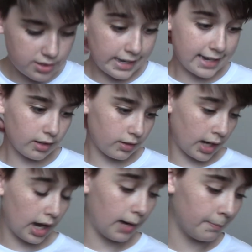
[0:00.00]
like
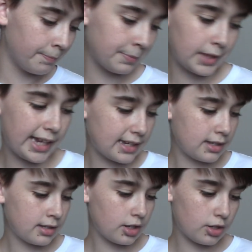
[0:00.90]
um like
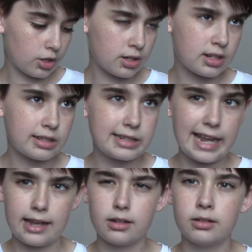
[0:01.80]

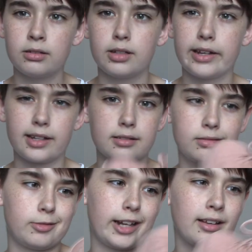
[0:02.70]
tan.
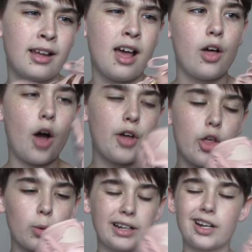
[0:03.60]
Like on the
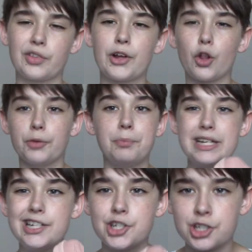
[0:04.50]
other one, it, they called it
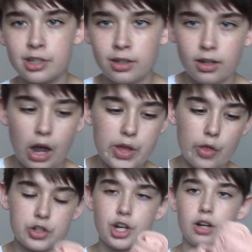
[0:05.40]
beach. On the
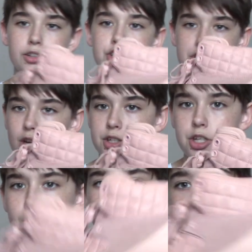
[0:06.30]
other, just Don
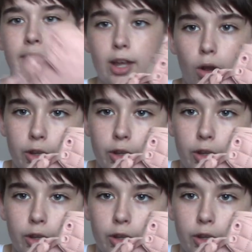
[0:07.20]
two, they called